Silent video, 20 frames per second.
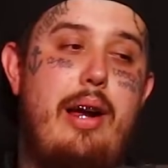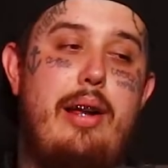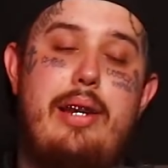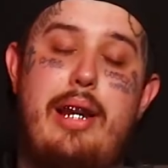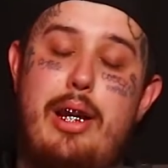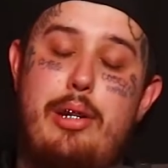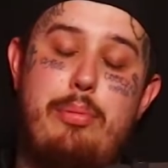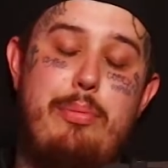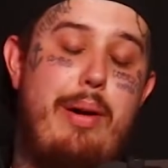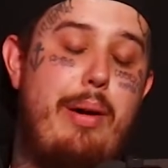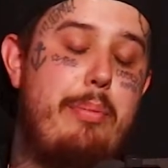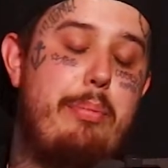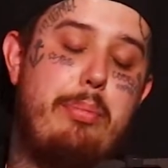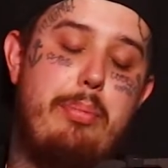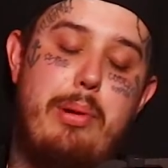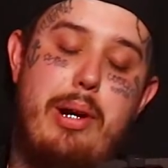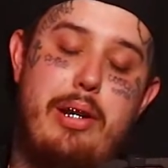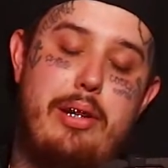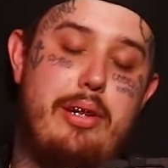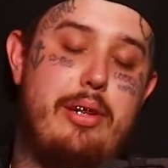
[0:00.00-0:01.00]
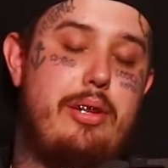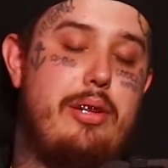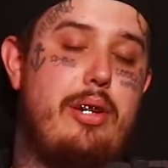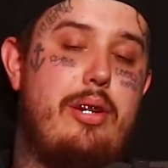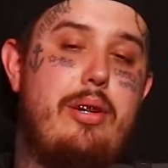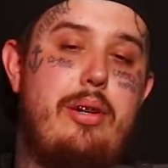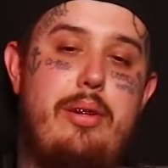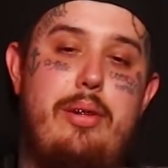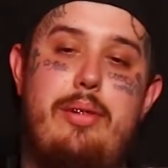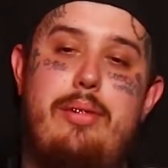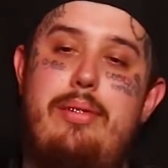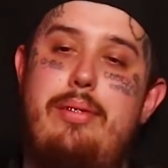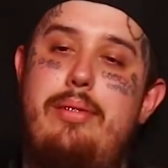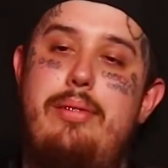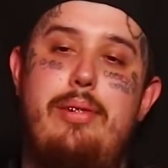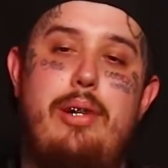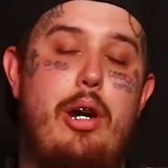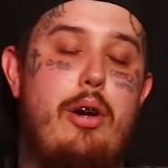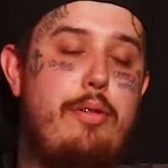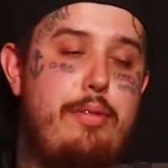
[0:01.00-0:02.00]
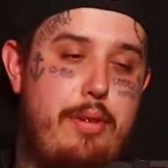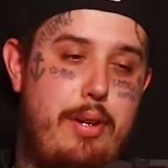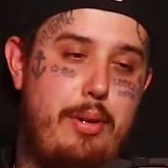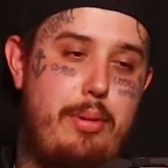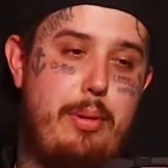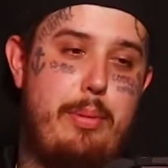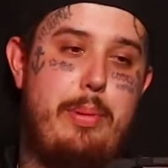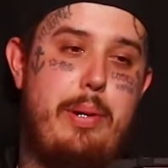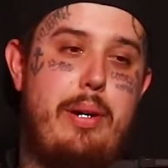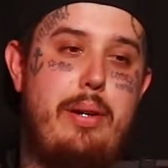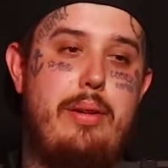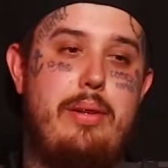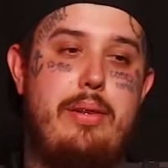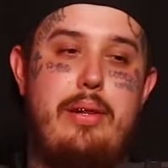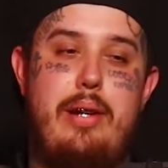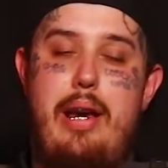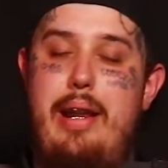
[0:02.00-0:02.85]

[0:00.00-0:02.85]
I, that's my brother, so go fuck with bro.